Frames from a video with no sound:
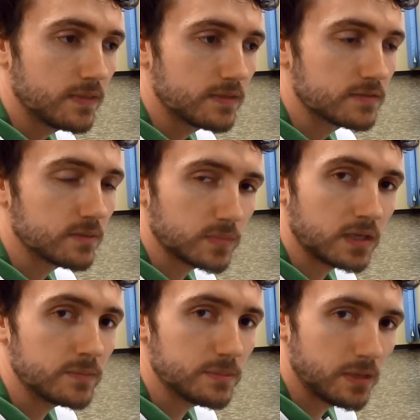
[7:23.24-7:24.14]

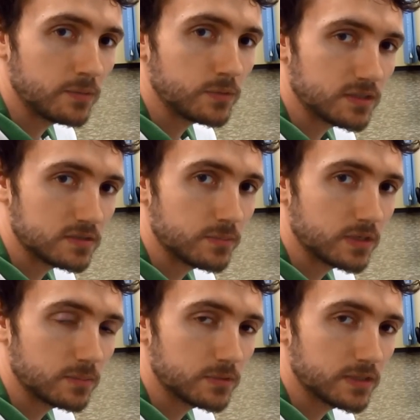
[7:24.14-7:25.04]
Sometimes the pain will disappear
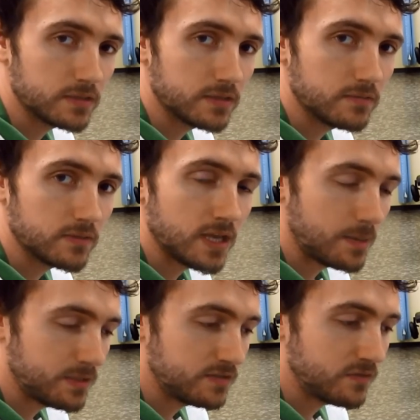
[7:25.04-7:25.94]
completely. That
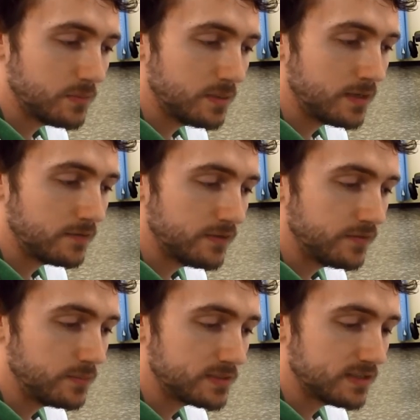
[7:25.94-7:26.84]
happens for me about
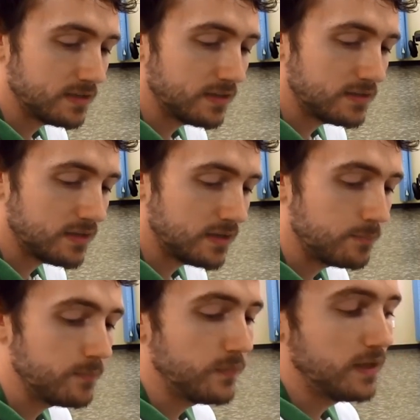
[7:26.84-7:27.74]
50% of the time.